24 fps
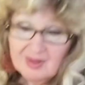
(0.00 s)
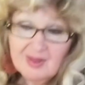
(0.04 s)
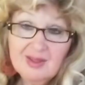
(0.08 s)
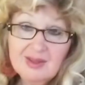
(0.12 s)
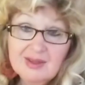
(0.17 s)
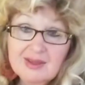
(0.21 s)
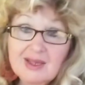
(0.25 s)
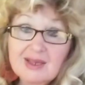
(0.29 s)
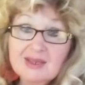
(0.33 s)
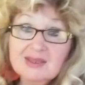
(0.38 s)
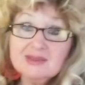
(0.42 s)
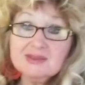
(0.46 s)

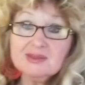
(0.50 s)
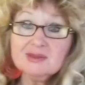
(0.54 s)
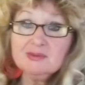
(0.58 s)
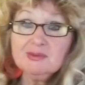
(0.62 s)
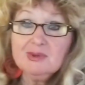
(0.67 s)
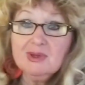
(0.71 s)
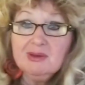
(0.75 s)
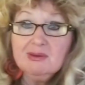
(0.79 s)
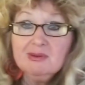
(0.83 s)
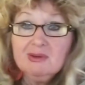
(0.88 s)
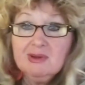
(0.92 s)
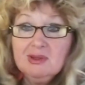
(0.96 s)
Yes,
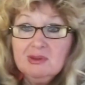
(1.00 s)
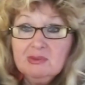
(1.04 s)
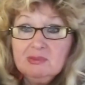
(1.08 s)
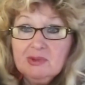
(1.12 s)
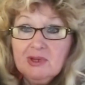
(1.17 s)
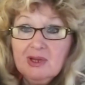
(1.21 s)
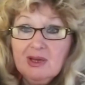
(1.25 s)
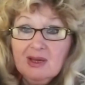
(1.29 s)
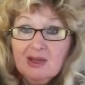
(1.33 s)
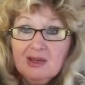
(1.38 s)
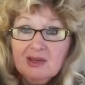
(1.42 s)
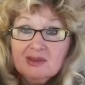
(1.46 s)
we will
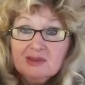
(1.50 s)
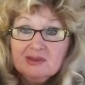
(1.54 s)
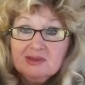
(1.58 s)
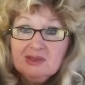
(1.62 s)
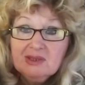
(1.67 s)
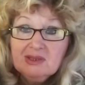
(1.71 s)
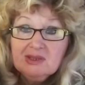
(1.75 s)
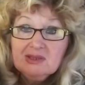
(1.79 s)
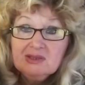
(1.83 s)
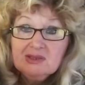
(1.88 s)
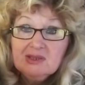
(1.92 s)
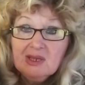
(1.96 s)
be
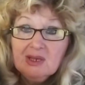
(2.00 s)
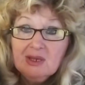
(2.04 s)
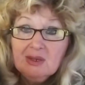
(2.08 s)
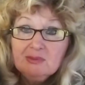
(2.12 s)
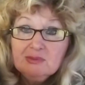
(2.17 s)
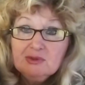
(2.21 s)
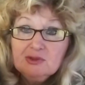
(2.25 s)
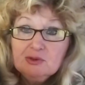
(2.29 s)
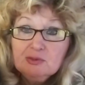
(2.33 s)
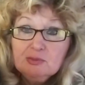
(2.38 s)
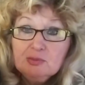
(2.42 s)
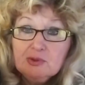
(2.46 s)
learning
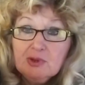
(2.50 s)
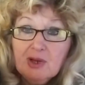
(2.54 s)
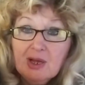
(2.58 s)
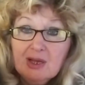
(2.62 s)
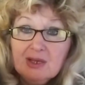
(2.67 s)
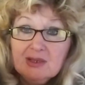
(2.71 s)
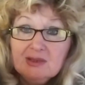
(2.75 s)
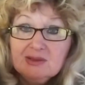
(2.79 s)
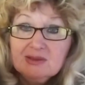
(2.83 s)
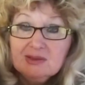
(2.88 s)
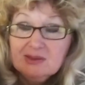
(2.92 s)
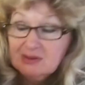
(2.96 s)
some
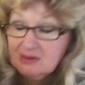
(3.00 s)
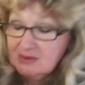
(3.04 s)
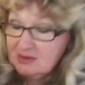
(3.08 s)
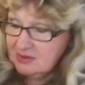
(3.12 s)
surprises.